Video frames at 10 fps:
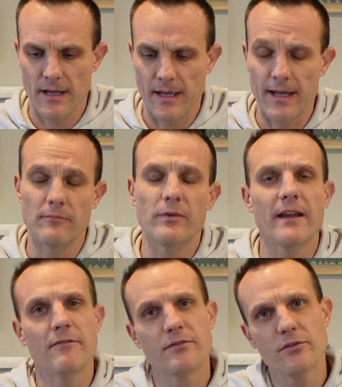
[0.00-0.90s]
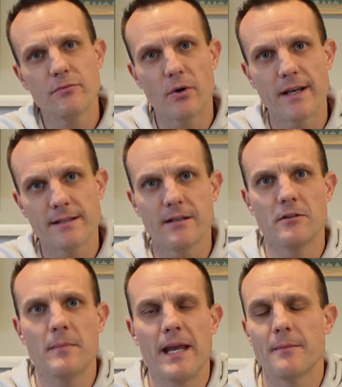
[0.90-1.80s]
And we have two Boyce Hill
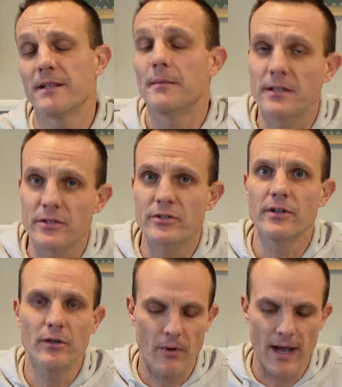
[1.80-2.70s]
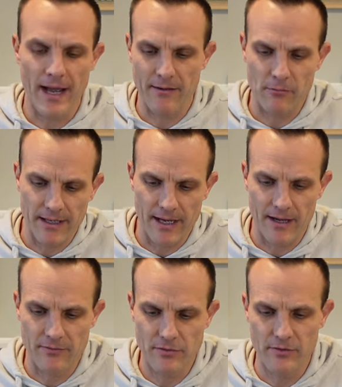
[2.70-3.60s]
maps, and I'm going to show you why we
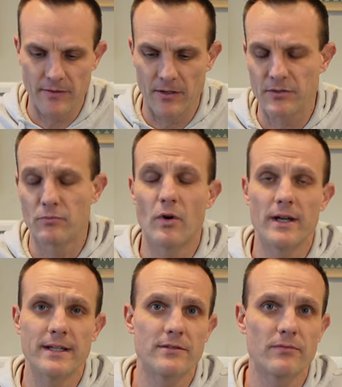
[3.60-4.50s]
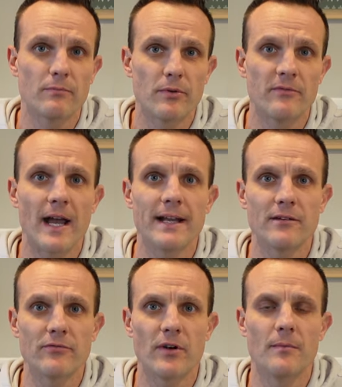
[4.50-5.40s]
have two of those. One is
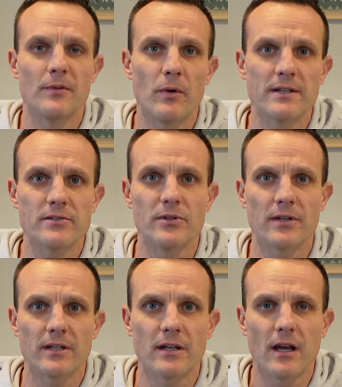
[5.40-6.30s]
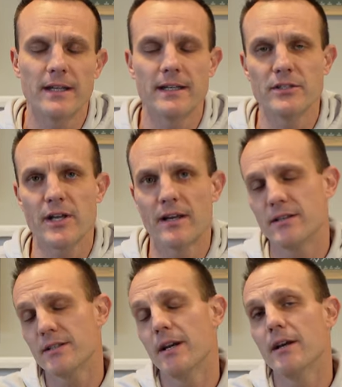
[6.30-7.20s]
provided from the Western New York Hiking
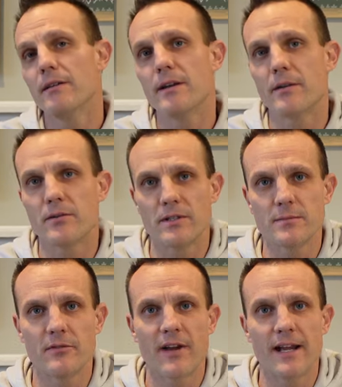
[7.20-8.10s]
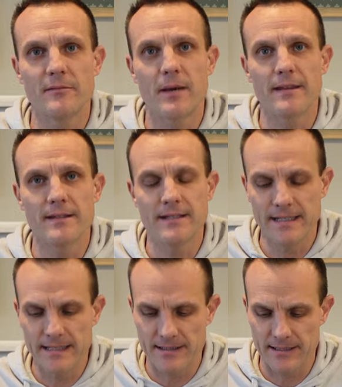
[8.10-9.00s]
Challenge. The other one's provided by the D
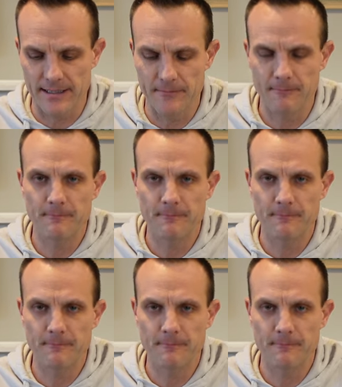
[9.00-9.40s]
E C.